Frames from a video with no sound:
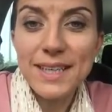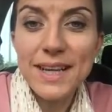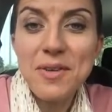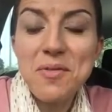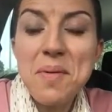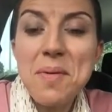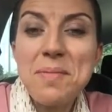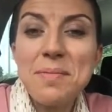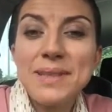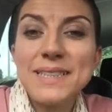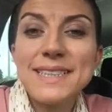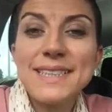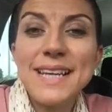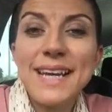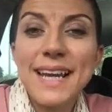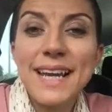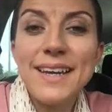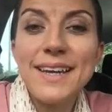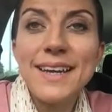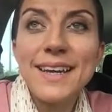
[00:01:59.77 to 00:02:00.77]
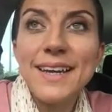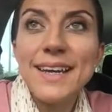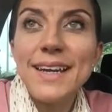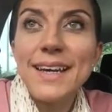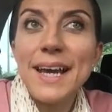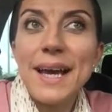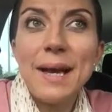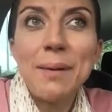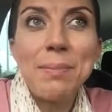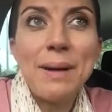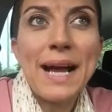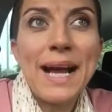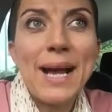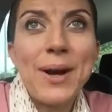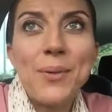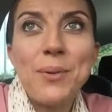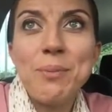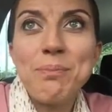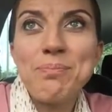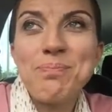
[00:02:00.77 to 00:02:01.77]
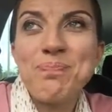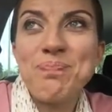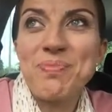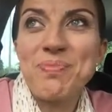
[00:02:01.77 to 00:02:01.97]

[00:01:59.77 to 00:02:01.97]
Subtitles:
And I remember seeing about,